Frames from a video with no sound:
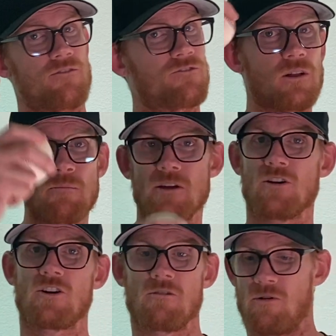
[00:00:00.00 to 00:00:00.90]
Flipping
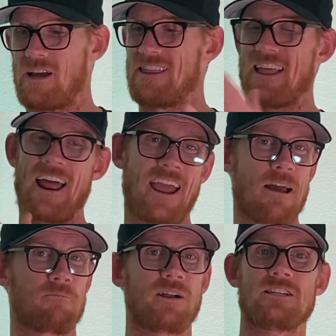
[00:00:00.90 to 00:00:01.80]
your curveball, getting that
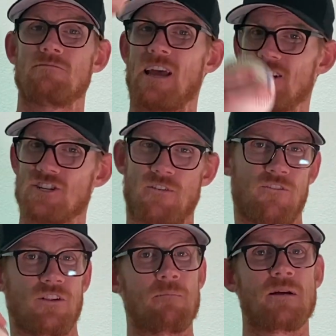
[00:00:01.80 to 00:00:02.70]
hand placement and just
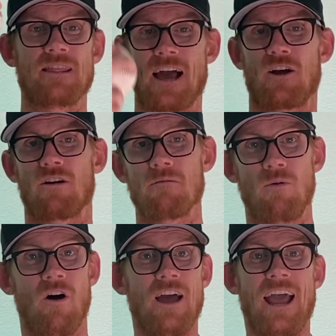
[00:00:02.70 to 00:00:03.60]
flipping that
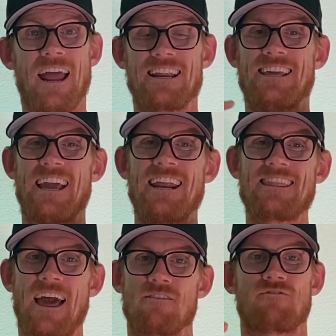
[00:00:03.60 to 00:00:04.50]
curveball and getting
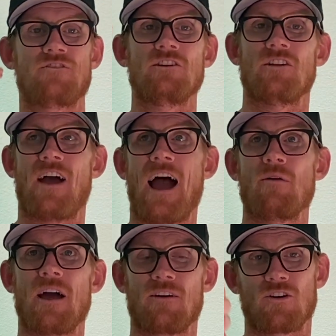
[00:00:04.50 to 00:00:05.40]
that feel of how
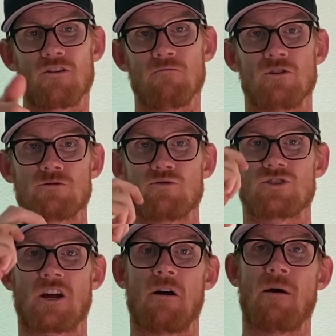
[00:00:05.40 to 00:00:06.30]
that curveball is supposed
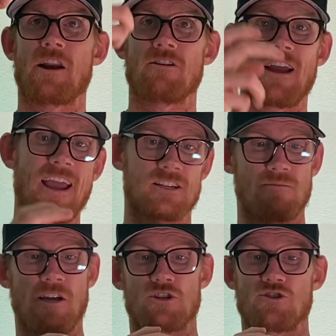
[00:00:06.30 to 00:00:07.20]
to come out of your hands,
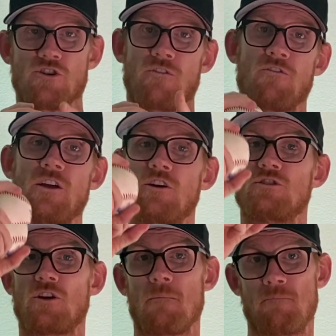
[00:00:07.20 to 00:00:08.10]
making sure your
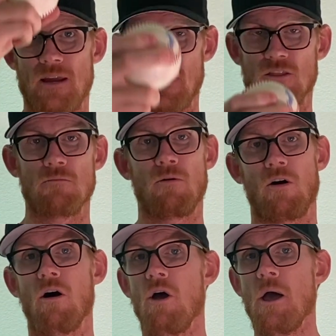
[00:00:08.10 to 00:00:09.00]
fingers are beating the
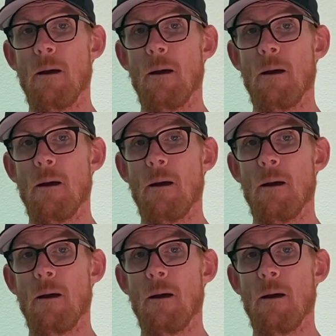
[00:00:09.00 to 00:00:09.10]
ball.